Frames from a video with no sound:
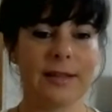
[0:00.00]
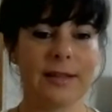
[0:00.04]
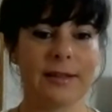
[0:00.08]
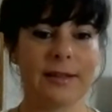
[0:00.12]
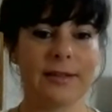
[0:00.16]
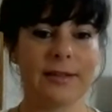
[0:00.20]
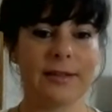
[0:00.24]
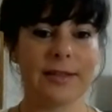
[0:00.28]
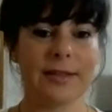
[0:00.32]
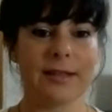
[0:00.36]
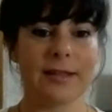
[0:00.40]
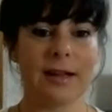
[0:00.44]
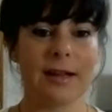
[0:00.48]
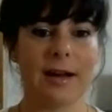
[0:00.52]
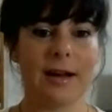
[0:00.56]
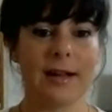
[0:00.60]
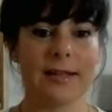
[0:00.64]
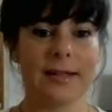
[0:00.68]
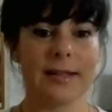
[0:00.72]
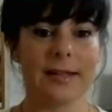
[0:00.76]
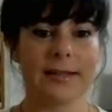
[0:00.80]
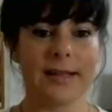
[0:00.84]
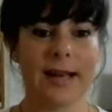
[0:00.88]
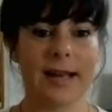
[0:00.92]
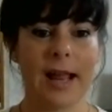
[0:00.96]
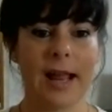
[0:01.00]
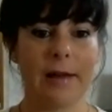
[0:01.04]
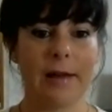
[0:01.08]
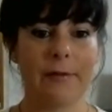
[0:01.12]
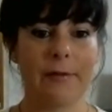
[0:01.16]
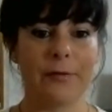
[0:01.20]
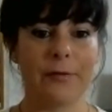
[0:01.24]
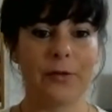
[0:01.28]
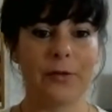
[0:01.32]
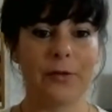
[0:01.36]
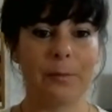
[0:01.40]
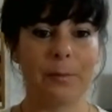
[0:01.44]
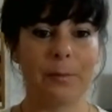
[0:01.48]
This card doesn't have
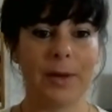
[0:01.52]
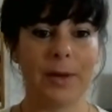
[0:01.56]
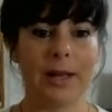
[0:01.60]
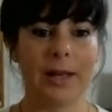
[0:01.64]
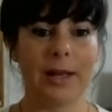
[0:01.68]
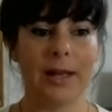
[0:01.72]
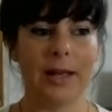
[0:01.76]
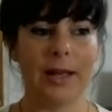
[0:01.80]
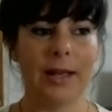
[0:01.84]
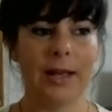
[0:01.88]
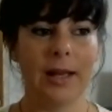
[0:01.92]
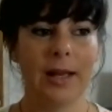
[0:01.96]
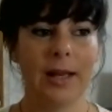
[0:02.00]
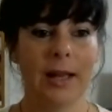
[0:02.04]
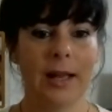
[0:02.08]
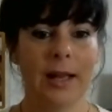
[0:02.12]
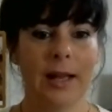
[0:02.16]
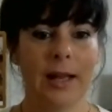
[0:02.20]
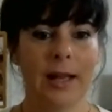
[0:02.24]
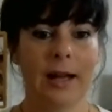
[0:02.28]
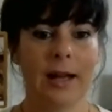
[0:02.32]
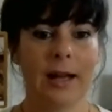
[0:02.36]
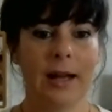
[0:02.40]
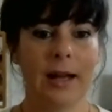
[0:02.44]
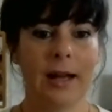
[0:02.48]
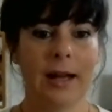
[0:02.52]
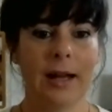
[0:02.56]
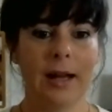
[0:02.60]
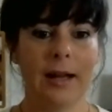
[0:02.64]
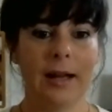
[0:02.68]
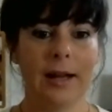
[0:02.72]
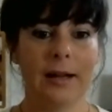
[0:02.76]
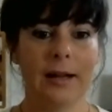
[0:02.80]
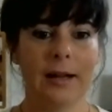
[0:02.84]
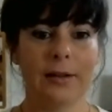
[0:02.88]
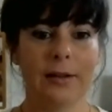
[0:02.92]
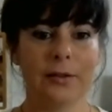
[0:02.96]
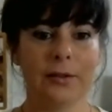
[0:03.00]
to be
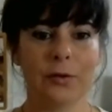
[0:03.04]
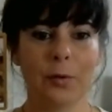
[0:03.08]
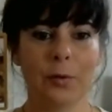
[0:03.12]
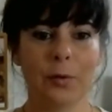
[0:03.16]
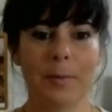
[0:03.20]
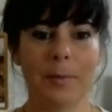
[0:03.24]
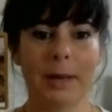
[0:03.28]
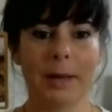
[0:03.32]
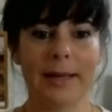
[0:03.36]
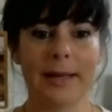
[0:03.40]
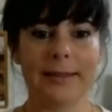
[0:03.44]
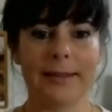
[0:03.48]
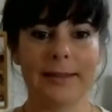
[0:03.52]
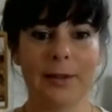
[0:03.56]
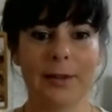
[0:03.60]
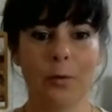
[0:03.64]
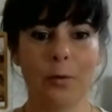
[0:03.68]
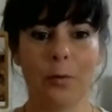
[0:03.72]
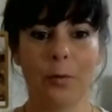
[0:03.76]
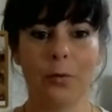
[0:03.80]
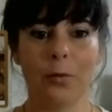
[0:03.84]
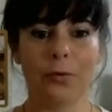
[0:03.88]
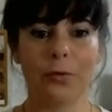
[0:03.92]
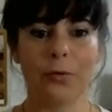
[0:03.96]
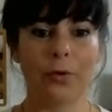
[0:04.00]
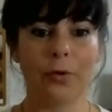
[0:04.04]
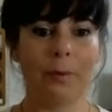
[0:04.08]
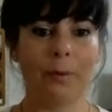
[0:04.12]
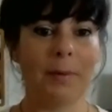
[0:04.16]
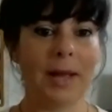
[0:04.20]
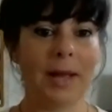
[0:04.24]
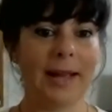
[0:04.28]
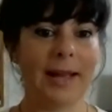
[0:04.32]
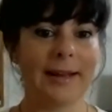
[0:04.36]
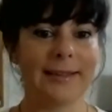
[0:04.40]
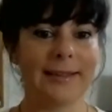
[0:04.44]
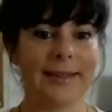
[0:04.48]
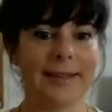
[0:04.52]
traumatic or
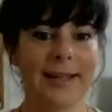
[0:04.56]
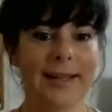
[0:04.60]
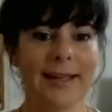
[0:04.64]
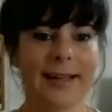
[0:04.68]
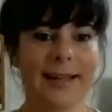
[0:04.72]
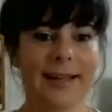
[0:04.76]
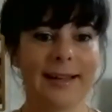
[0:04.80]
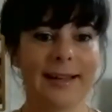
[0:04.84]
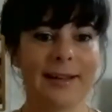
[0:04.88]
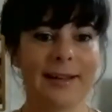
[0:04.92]
dramatic.